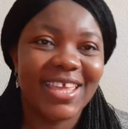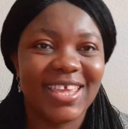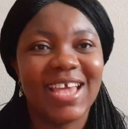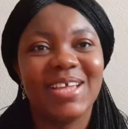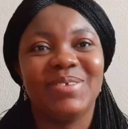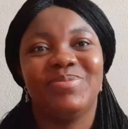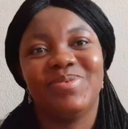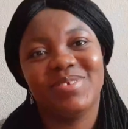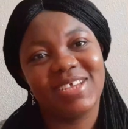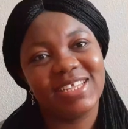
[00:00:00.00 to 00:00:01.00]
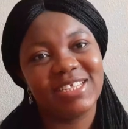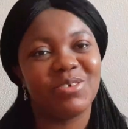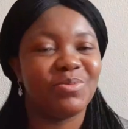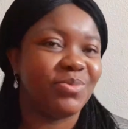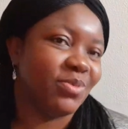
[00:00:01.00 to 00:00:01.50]
yeah so guys i
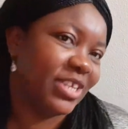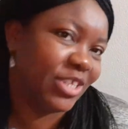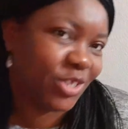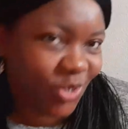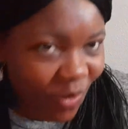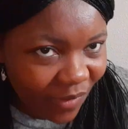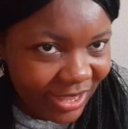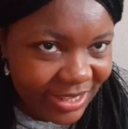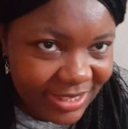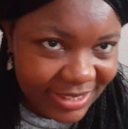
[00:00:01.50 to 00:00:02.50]
hope you enjoyed